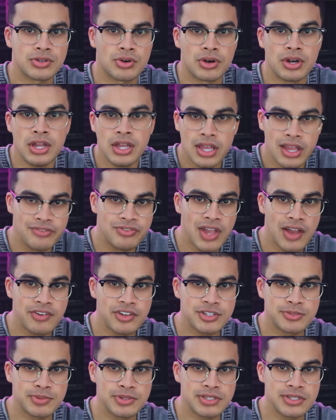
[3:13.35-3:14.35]
or if you have a
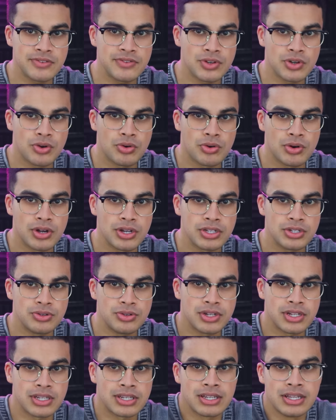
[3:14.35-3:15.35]
specific coin, you
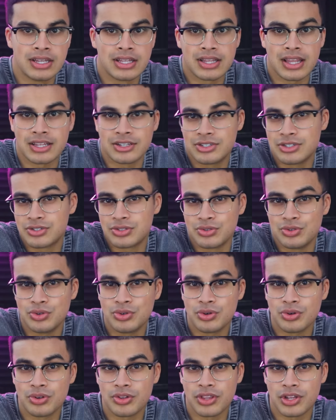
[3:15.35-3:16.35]
can like just
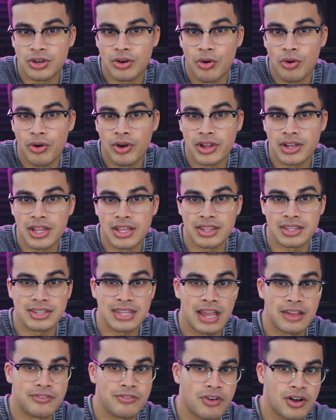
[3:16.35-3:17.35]
Google the coin and the
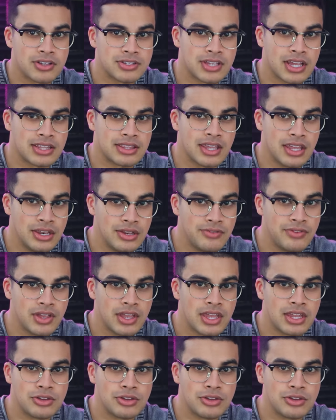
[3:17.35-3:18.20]
type faucet at the end of it,